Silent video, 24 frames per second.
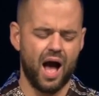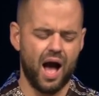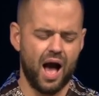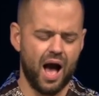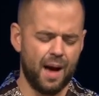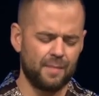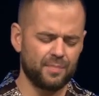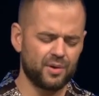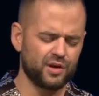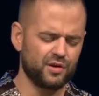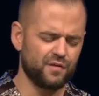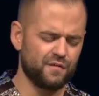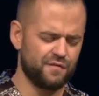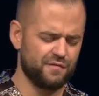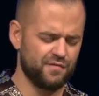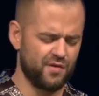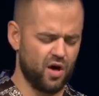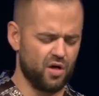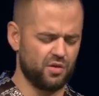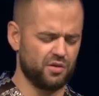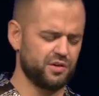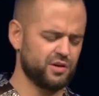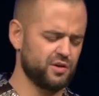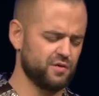I'm gonna
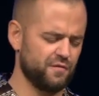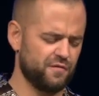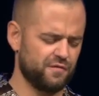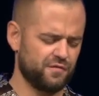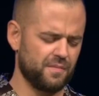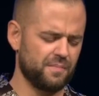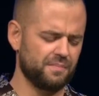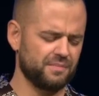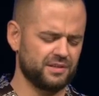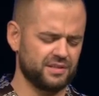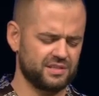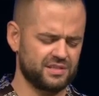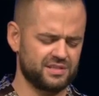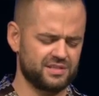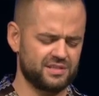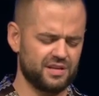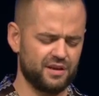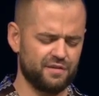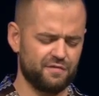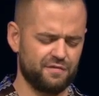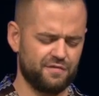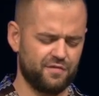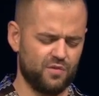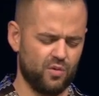follow you from this
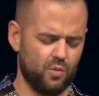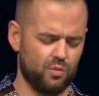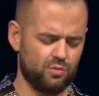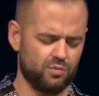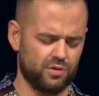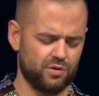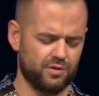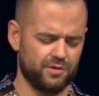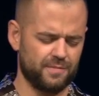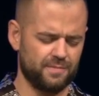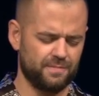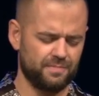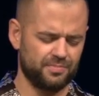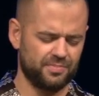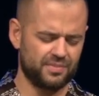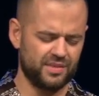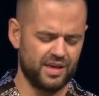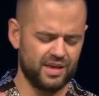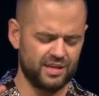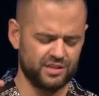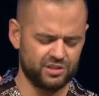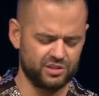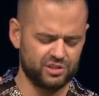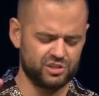day forward.
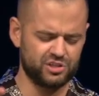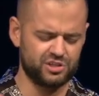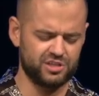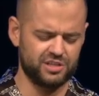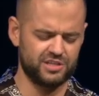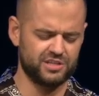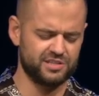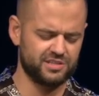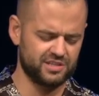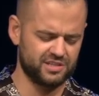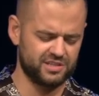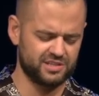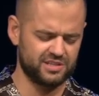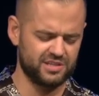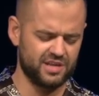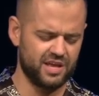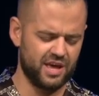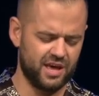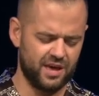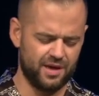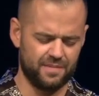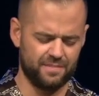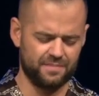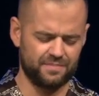In Jesus'
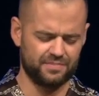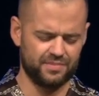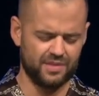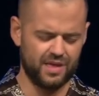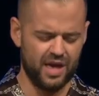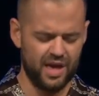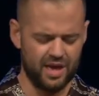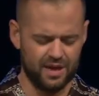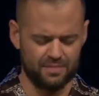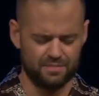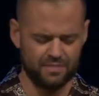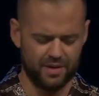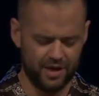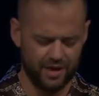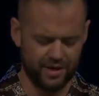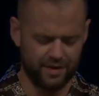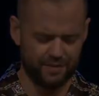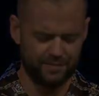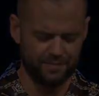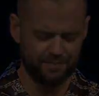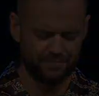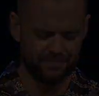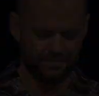name, amen.